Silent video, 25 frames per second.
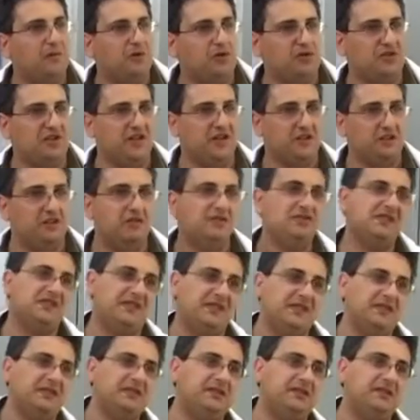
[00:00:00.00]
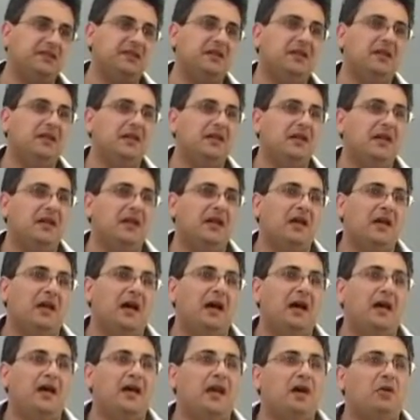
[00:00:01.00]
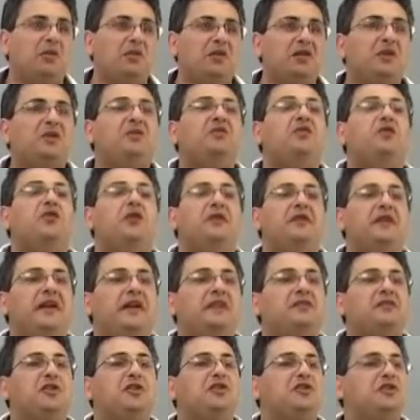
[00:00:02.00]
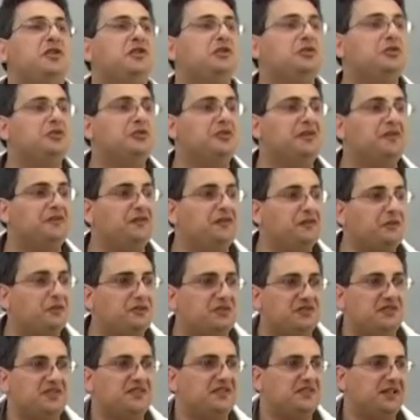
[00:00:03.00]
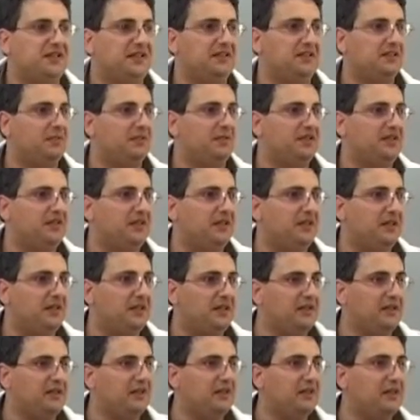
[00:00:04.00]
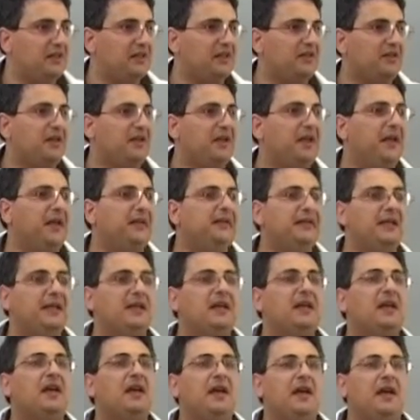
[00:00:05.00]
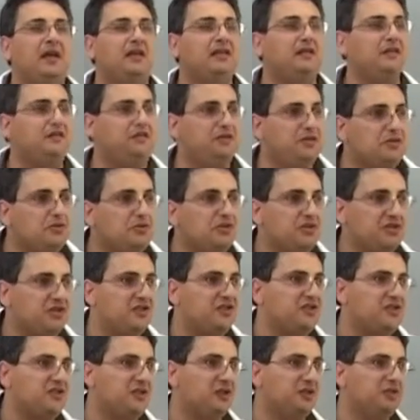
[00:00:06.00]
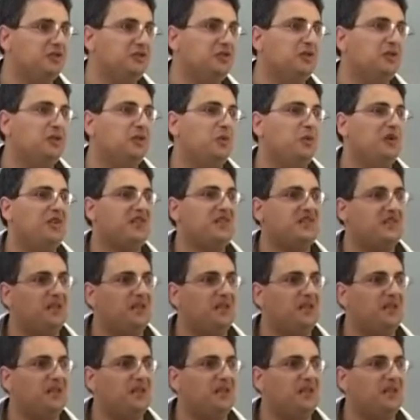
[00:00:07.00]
ammonia constant, allowing for nitrogen to diffuse inside the material, creating a diffusion zone which